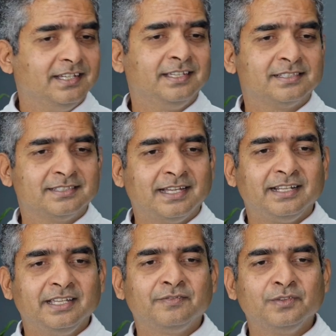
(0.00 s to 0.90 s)
is that
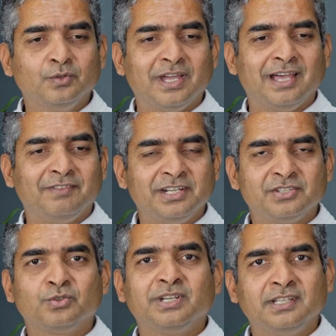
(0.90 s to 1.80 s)
if you average
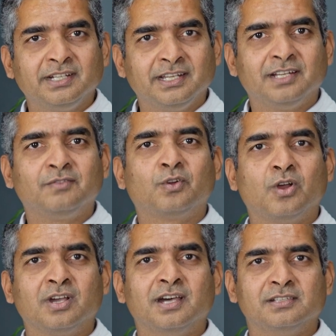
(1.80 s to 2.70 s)
together enough
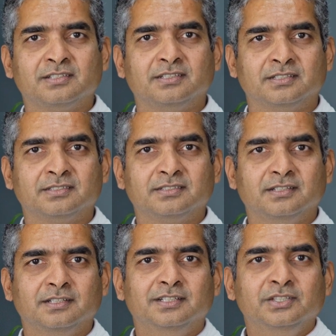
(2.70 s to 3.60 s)
wrong answers,
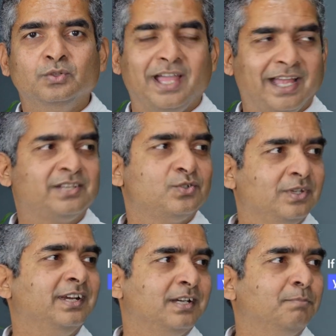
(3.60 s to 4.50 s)
you
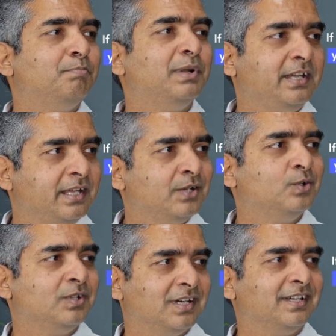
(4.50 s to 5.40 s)
actually get a pretty
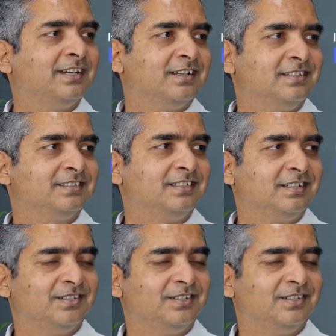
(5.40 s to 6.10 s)
good correct answer.